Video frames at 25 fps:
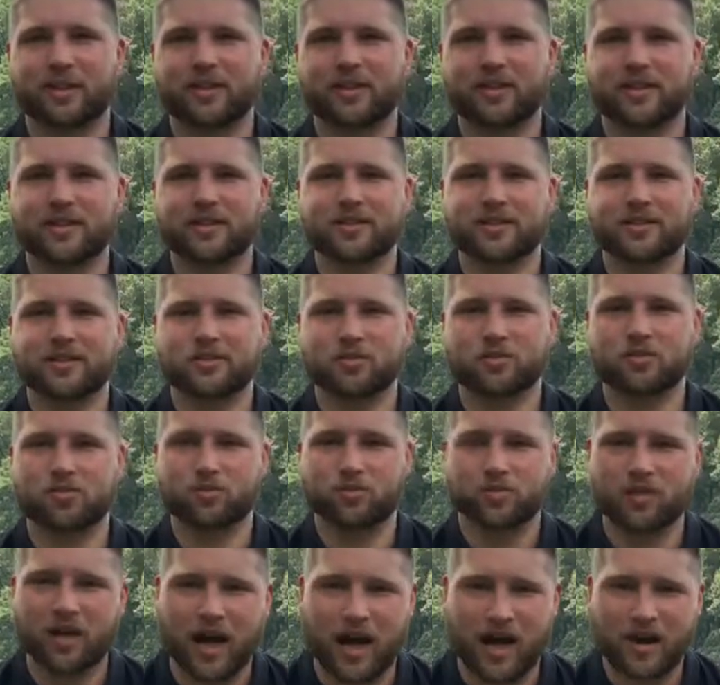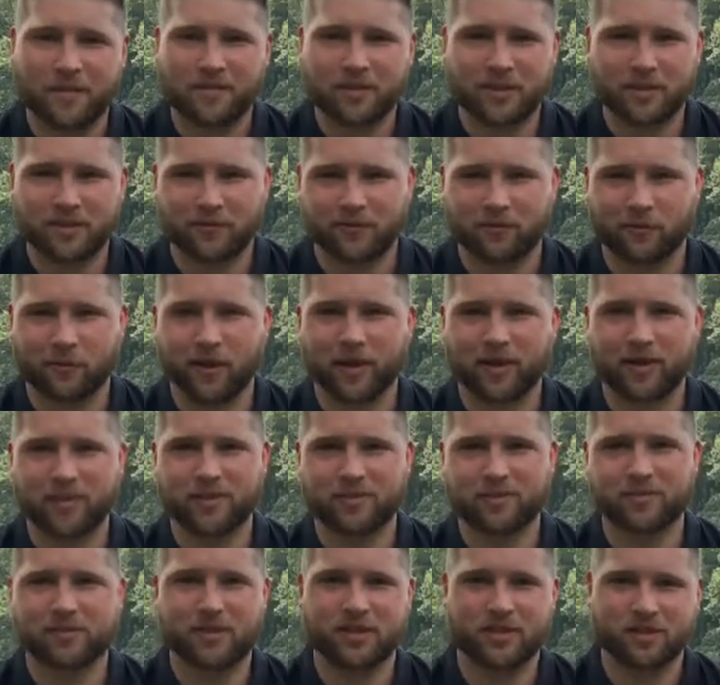please do not be afraid
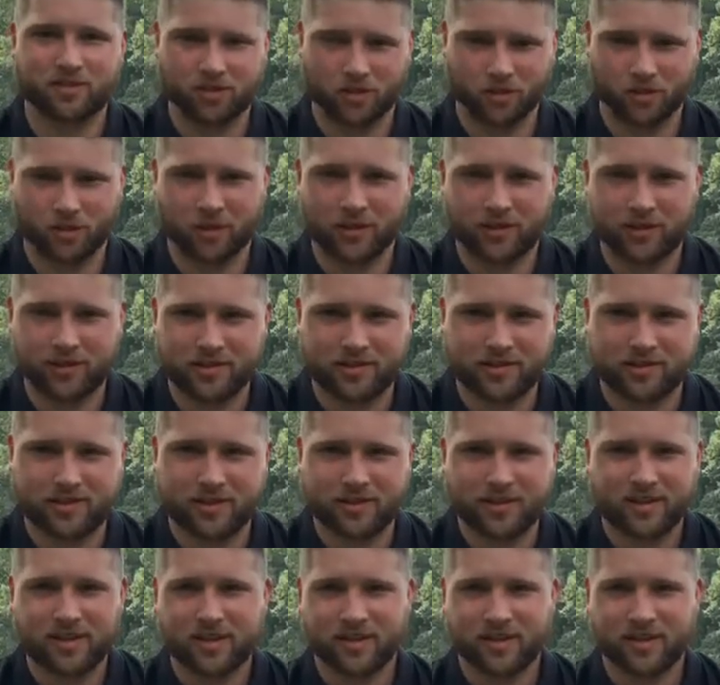to be a tourist.